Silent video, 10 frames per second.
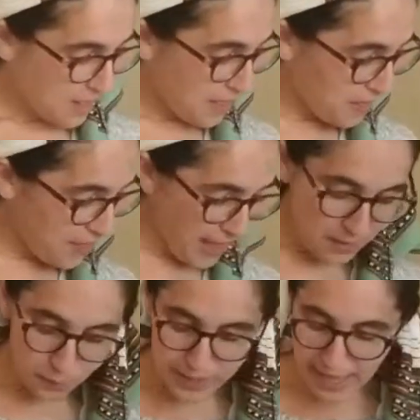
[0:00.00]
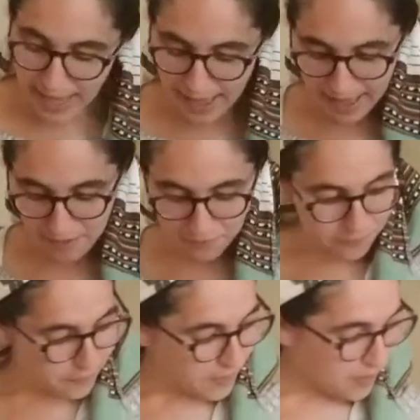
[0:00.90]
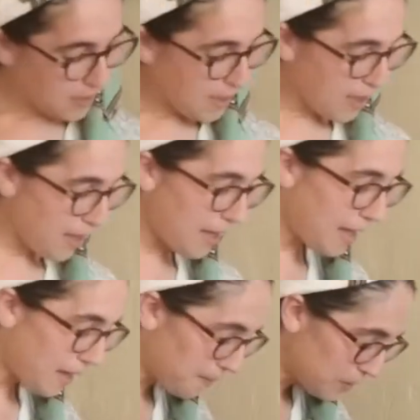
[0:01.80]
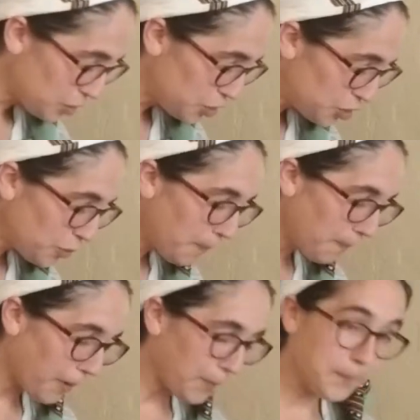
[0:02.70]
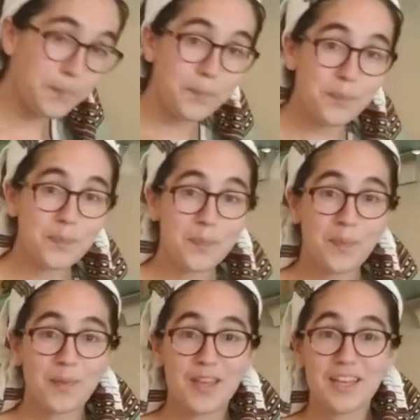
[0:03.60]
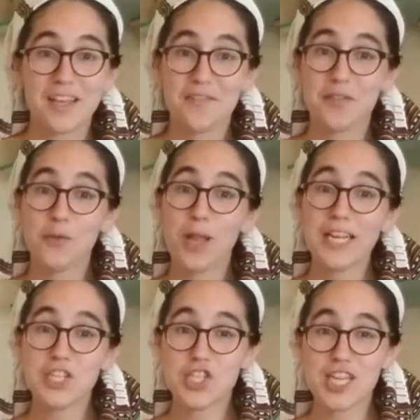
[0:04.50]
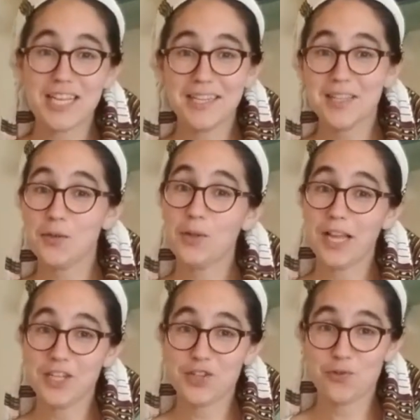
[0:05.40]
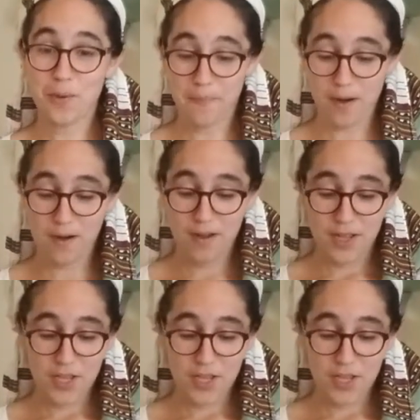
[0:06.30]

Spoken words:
Then we have juniper. If you like gin, you like juniper.